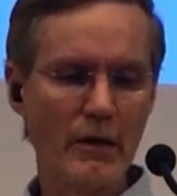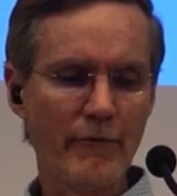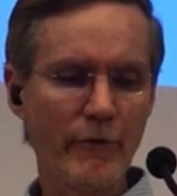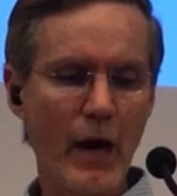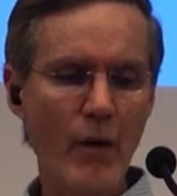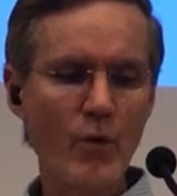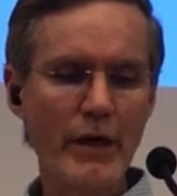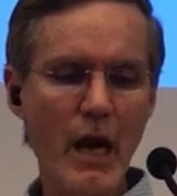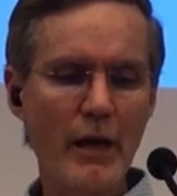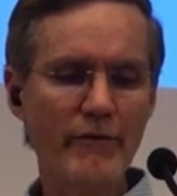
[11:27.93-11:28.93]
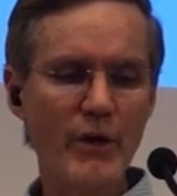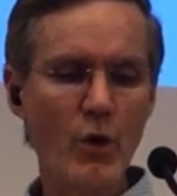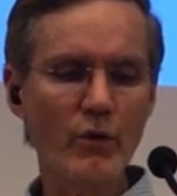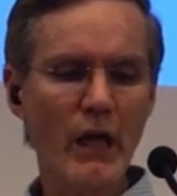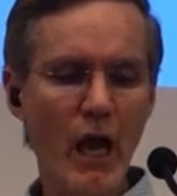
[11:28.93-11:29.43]
For I would not have
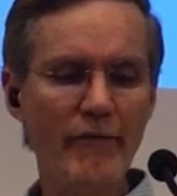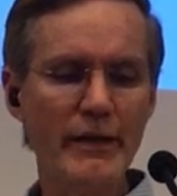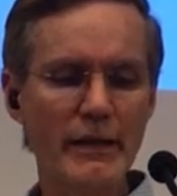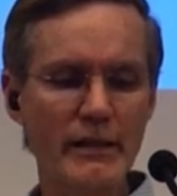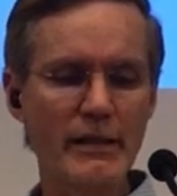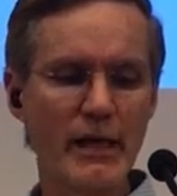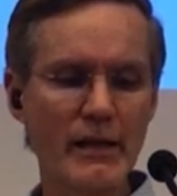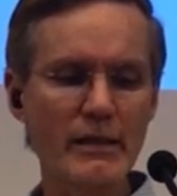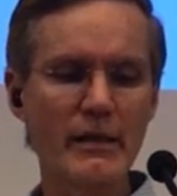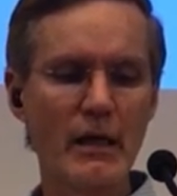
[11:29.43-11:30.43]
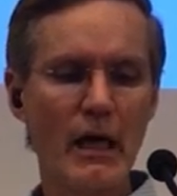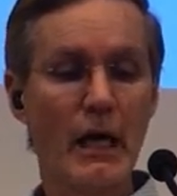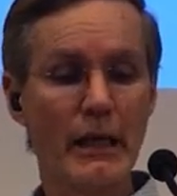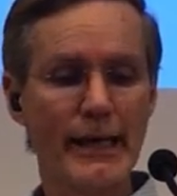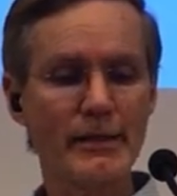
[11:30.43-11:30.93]
known covetousness
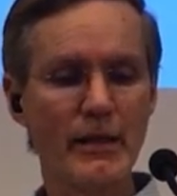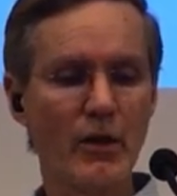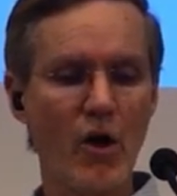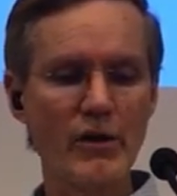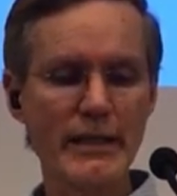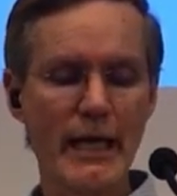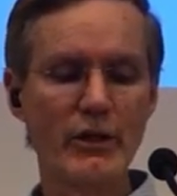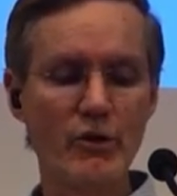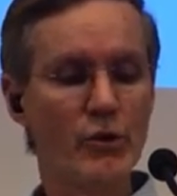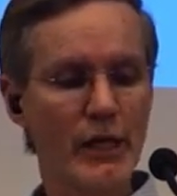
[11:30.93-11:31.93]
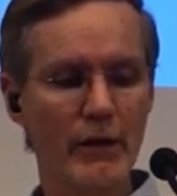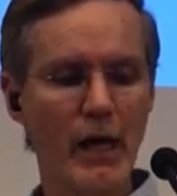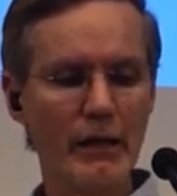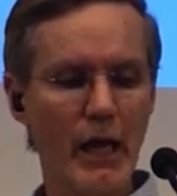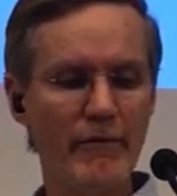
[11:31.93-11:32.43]
unless the law said, You shall
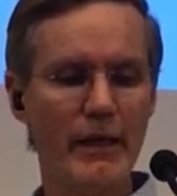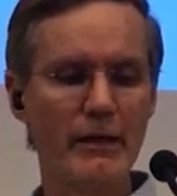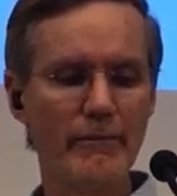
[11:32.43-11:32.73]
not covet.